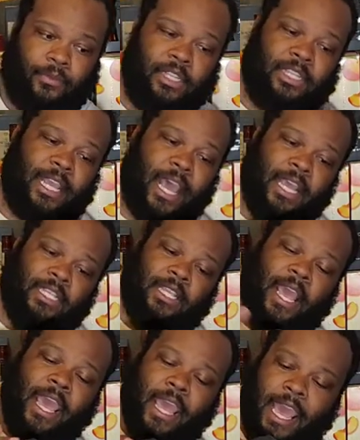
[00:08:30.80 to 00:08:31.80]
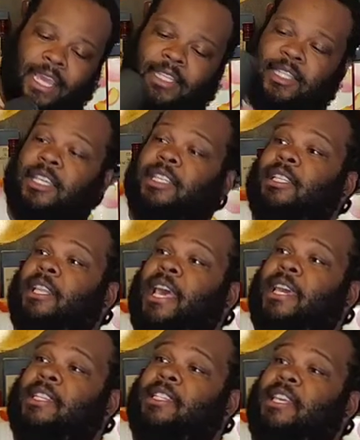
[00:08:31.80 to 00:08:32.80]
This has AAC's
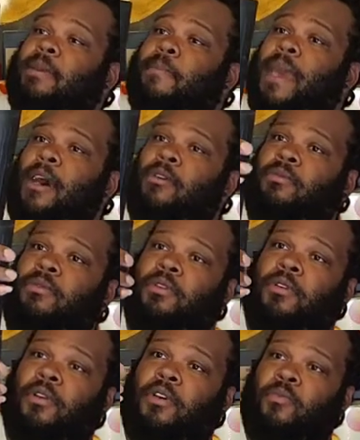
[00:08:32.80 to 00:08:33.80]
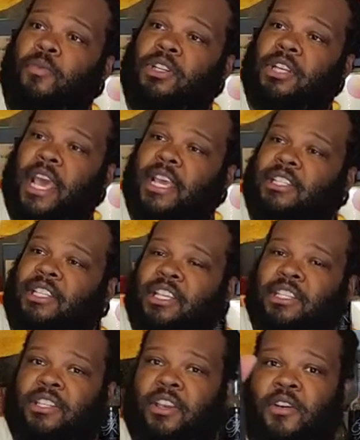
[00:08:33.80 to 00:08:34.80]
Legacy mount, which has
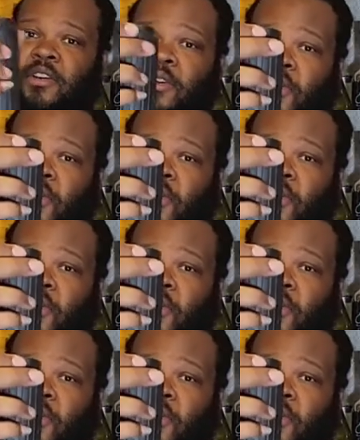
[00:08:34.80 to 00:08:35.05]
this